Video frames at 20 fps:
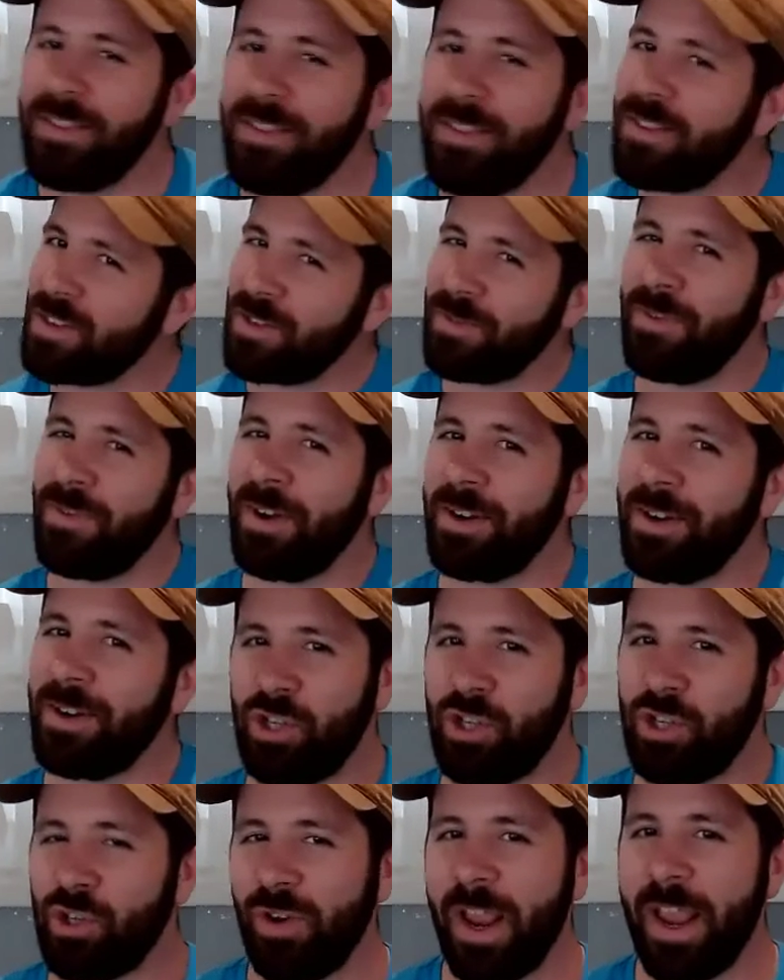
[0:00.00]
This is very
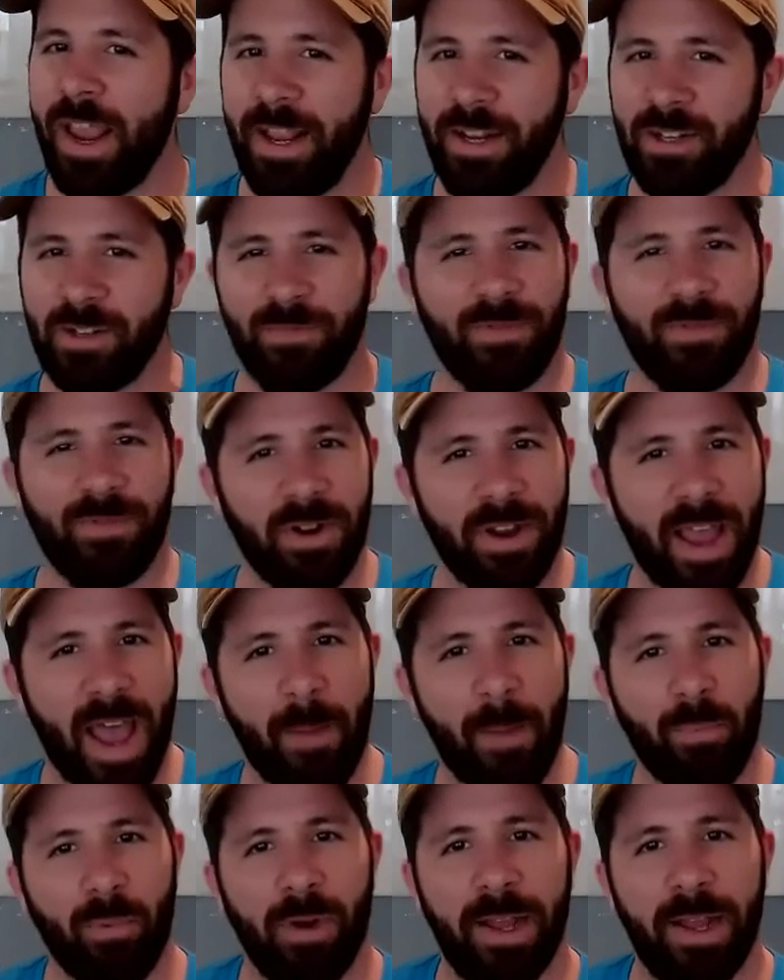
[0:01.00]
strange. I'm very
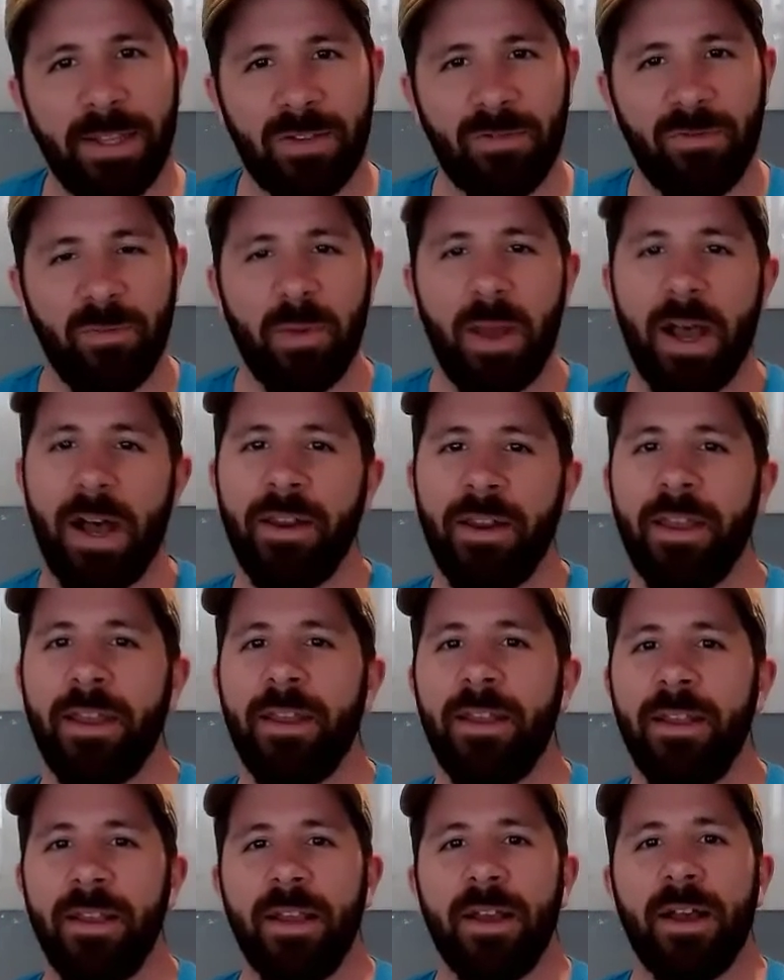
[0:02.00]
apprehensive about it.